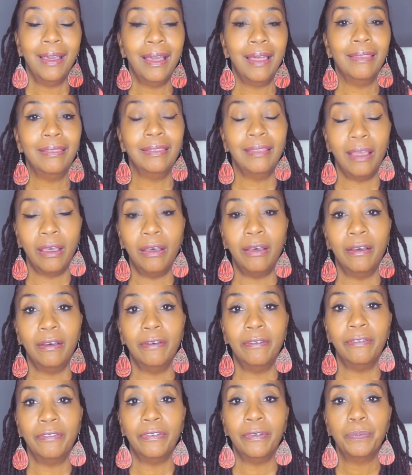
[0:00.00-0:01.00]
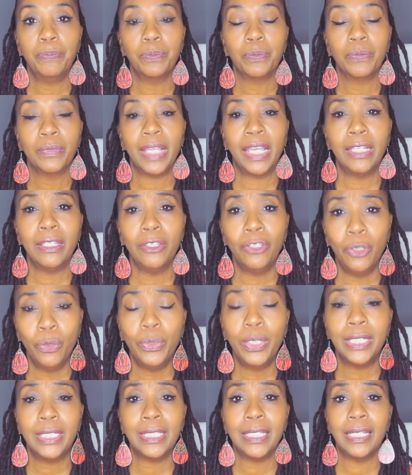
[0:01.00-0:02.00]
love and
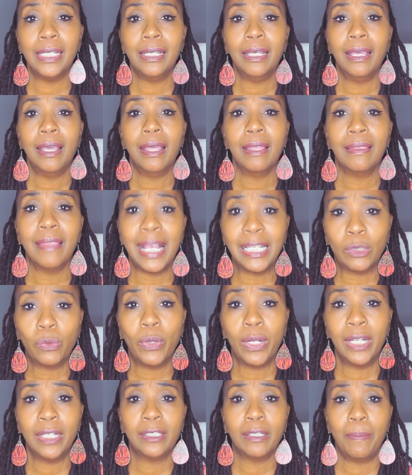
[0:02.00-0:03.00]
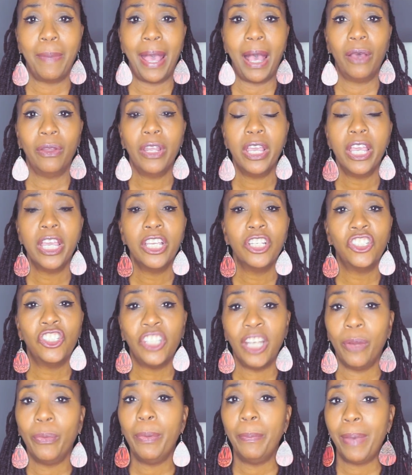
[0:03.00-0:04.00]
unity. That's what it's about.
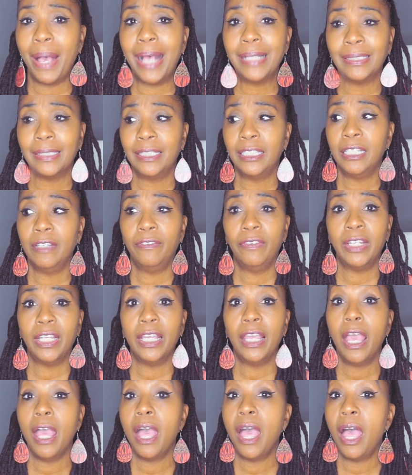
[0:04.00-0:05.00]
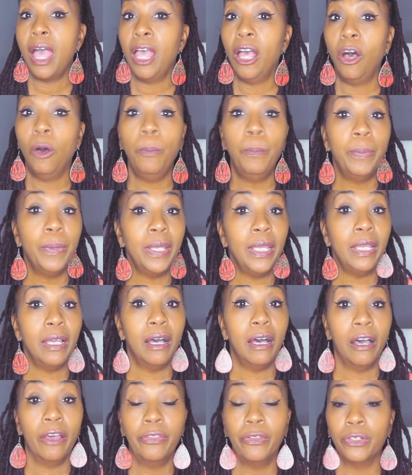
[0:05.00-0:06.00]
Sharing positivity, helping
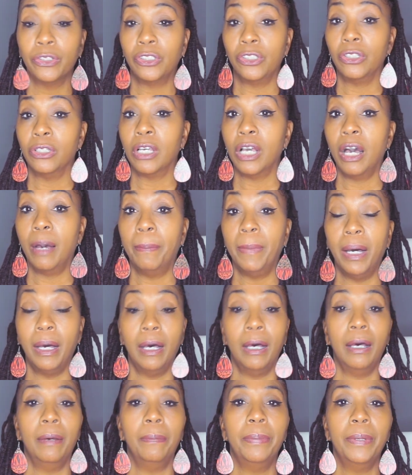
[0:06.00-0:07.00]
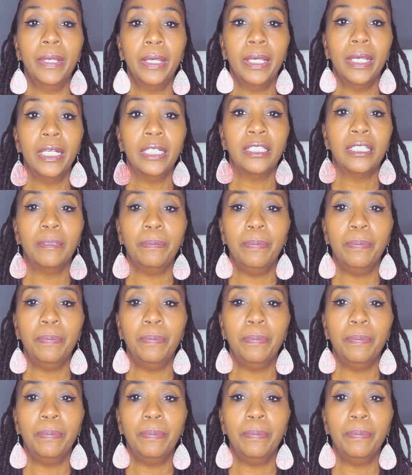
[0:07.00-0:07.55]
others to come up, to